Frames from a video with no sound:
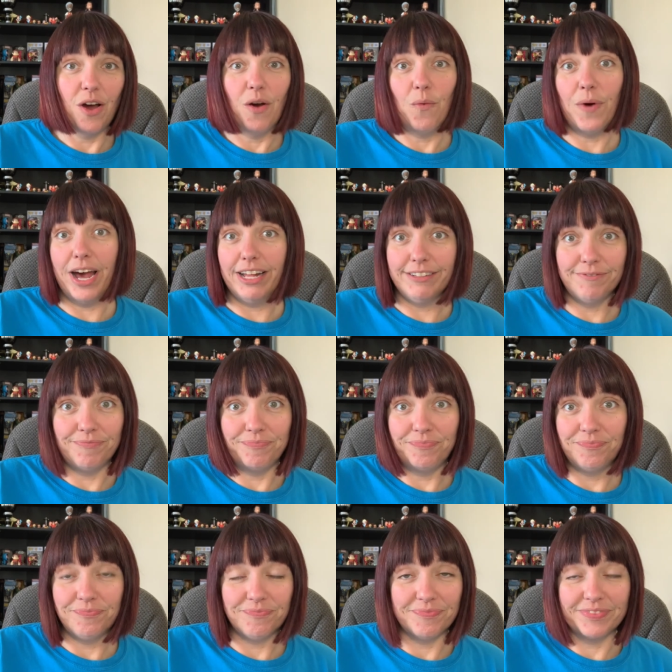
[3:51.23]
Well,
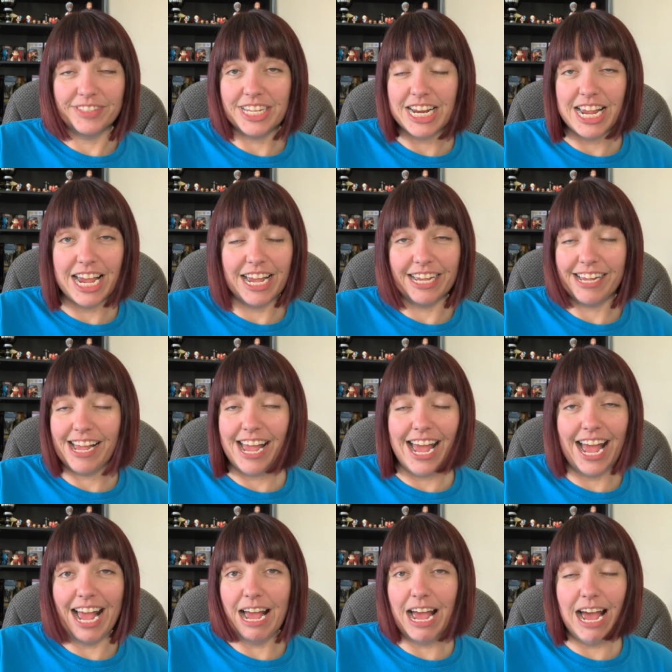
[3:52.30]

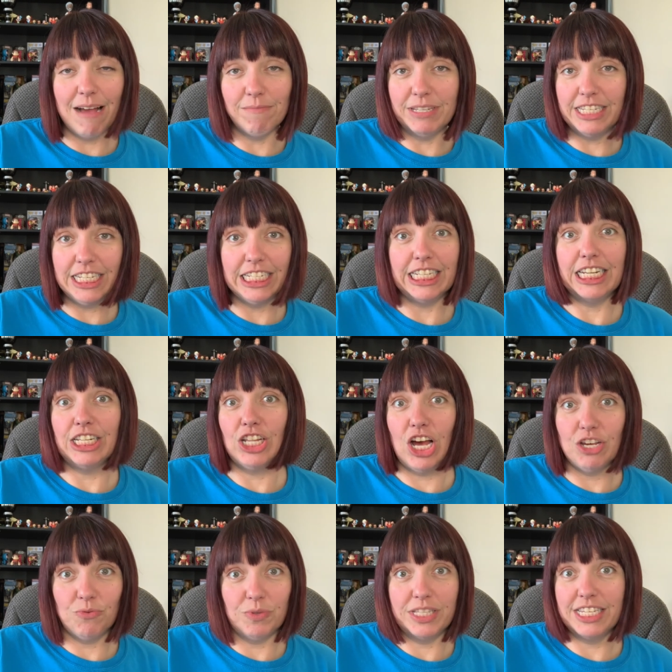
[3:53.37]
I, I'm still at a
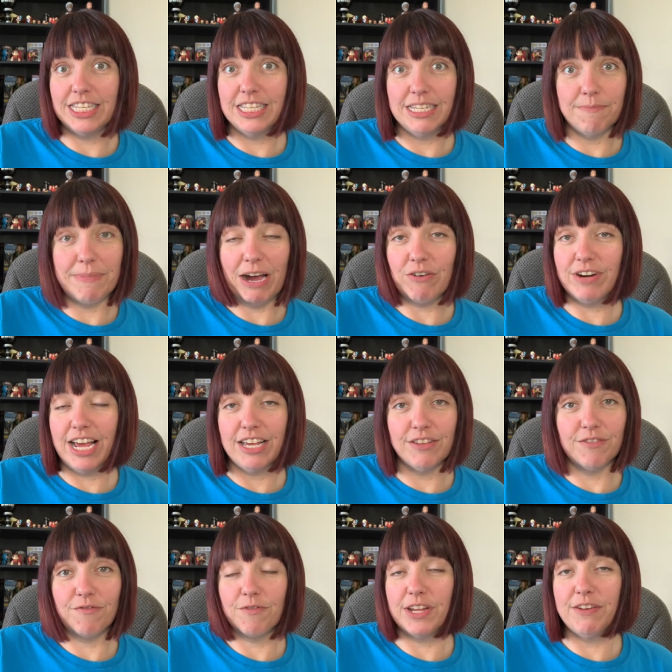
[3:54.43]
loss what this is about
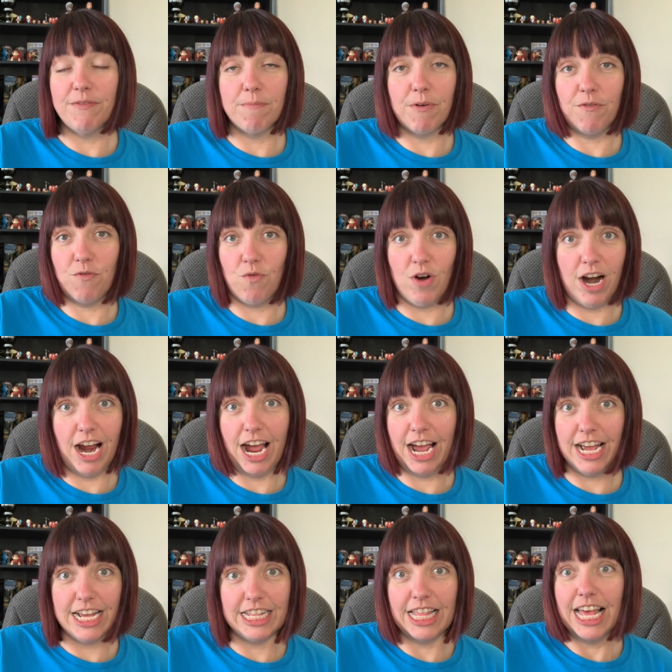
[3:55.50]
as even before
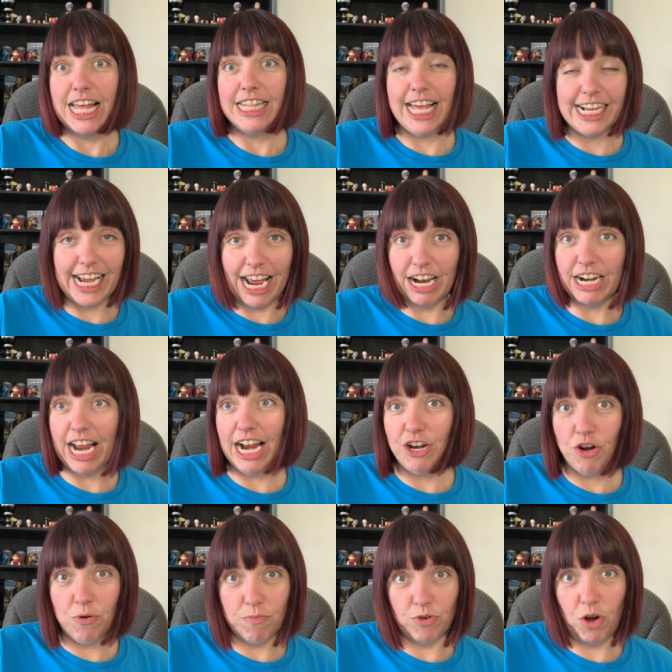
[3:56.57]
I like I, I
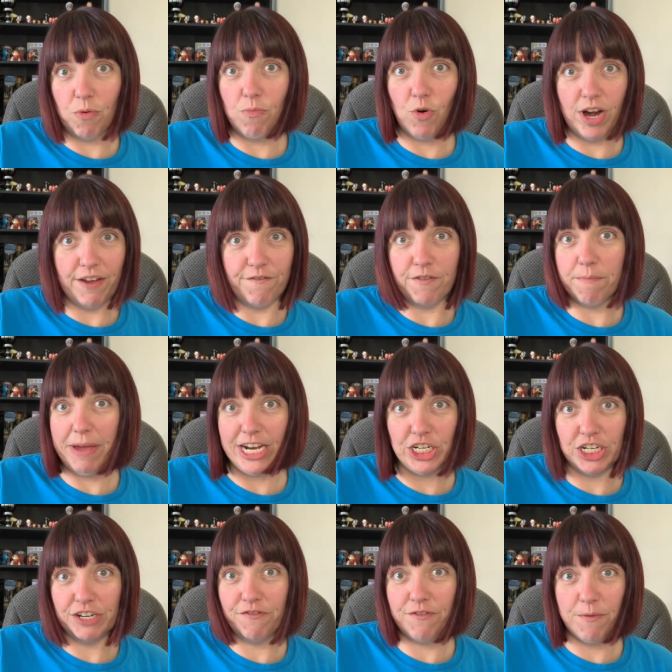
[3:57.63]
know no more
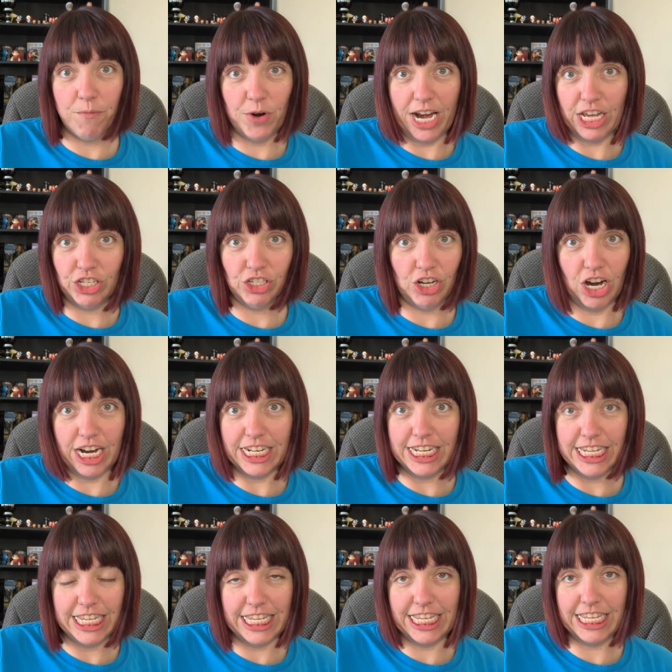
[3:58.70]
information from when I started
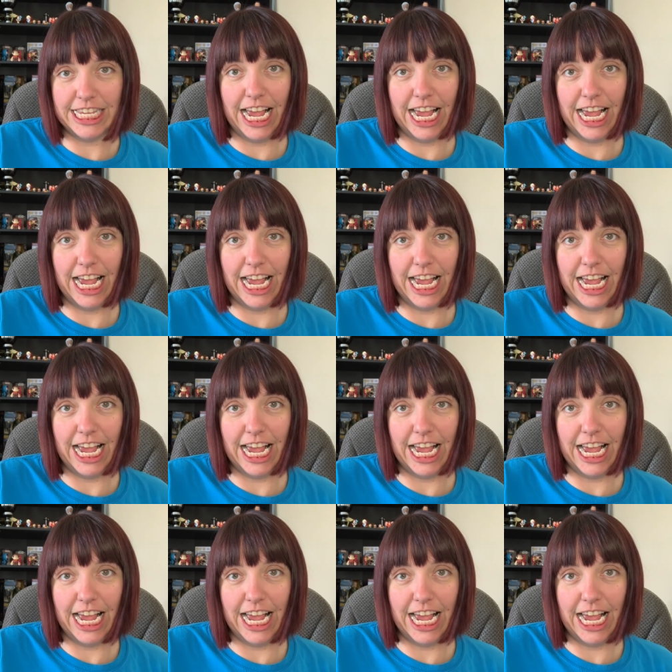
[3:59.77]
this.